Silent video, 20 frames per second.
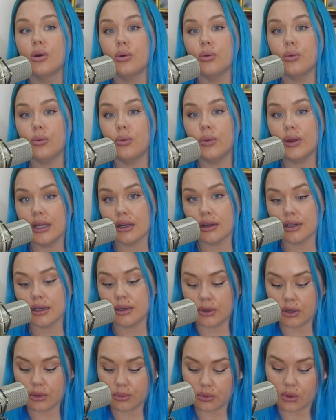we are going to
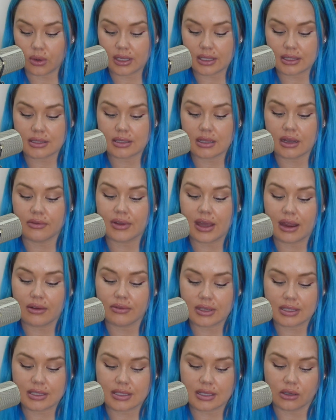be reporting stuff
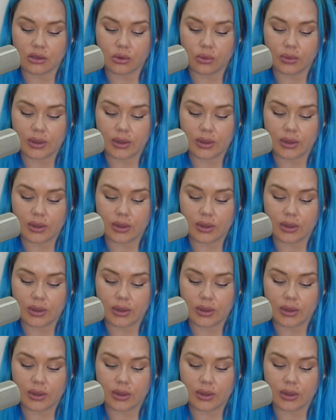every single